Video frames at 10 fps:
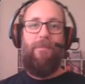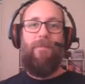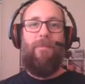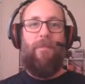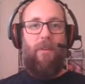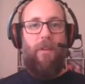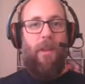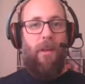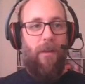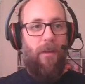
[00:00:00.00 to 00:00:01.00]
So
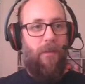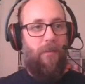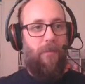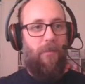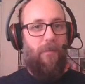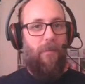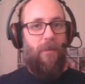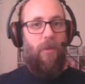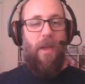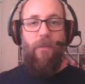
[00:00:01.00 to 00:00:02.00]
look,
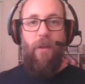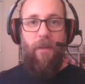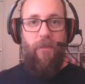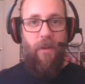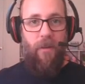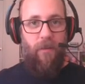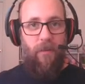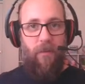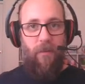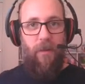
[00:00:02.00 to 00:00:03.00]
you have your
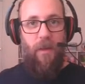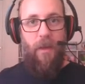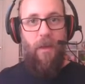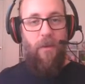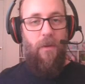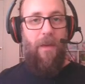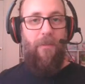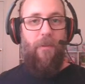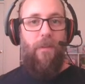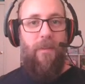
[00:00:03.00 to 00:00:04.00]
evidence. You have
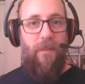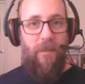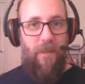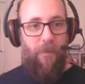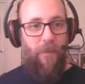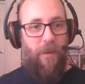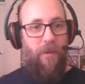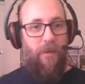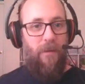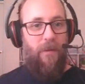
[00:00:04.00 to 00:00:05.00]
your thesis statement.
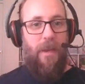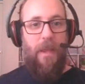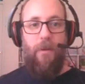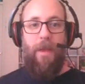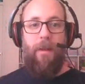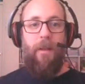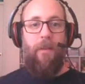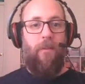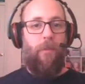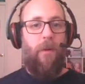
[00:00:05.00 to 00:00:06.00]
Today you
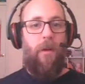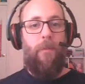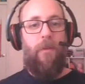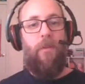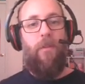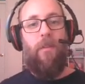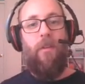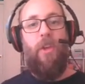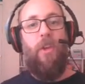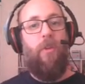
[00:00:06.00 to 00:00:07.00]
analyzed a prompt using the
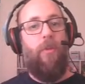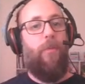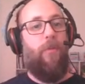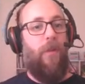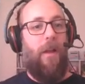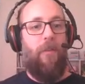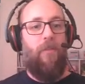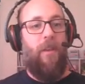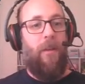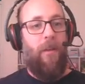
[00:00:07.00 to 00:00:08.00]
cube
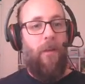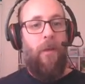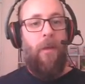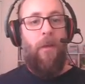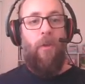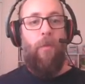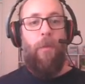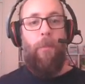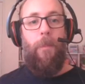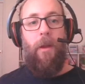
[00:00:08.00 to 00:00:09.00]
strategy. You
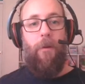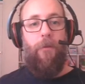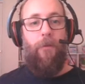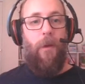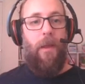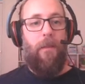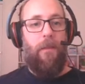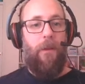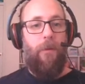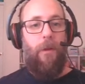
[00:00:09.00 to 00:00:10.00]
prepared for a
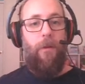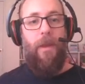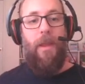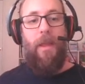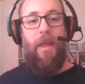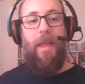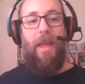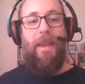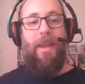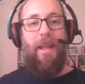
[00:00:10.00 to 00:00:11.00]
literary
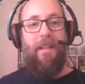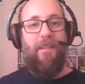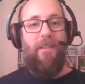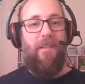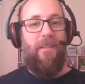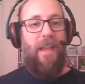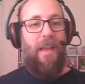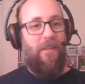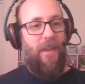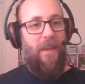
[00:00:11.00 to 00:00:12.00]
analysis
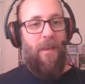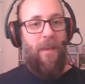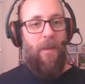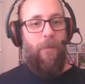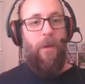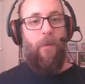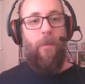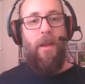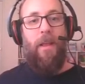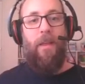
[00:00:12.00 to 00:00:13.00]
essay by
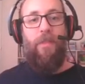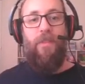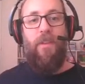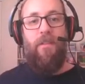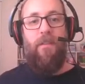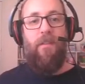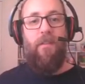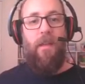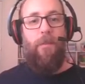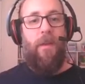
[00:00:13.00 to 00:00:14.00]
writing a thesis
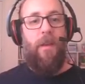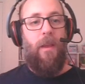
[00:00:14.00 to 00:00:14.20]
statement